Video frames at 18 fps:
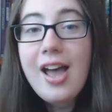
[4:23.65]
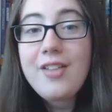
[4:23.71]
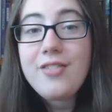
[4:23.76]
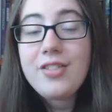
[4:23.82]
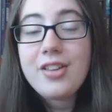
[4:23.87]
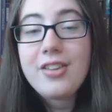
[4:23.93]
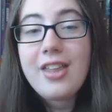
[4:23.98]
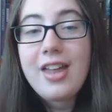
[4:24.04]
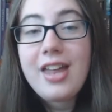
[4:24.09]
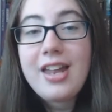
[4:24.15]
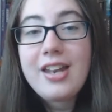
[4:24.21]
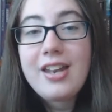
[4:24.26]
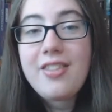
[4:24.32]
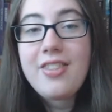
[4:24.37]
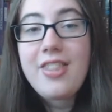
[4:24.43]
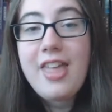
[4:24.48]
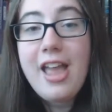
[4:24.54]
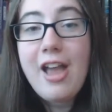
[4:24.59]
I feel that
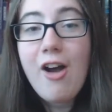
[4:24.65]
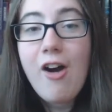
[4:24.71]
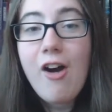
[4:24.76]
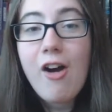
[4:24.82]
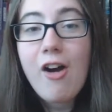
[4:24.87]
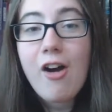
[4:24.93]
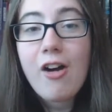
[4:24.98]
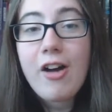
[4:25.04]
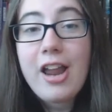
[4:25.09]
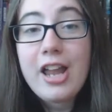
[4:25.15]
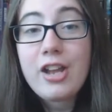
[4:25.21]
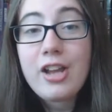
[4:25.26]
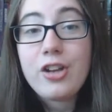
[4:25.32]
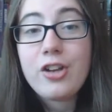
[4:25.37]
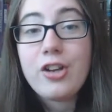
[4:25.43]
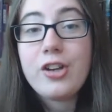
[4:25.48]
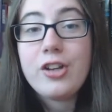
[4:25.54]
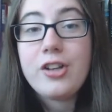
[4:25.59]
they are
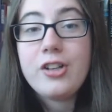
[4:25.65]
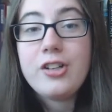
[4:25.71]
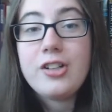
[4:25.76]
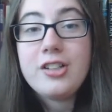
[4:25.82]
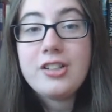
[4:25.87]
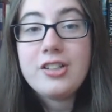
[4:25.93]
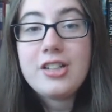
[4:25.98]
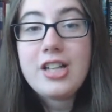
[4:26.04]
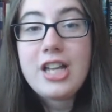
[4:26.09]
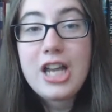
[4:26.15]
a good